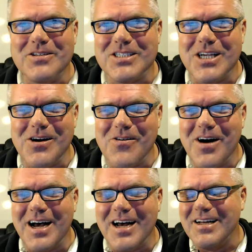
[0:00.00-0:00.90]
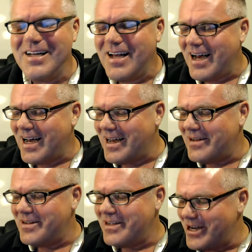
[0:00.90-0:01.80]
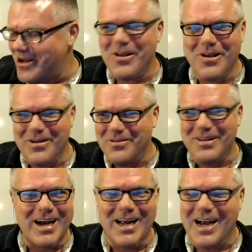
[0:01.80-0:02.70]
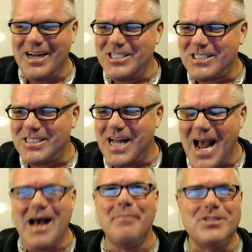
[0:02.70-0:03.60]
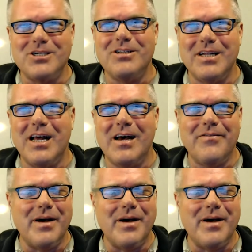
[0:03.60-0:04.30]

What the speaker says: So, I I just absolutely love.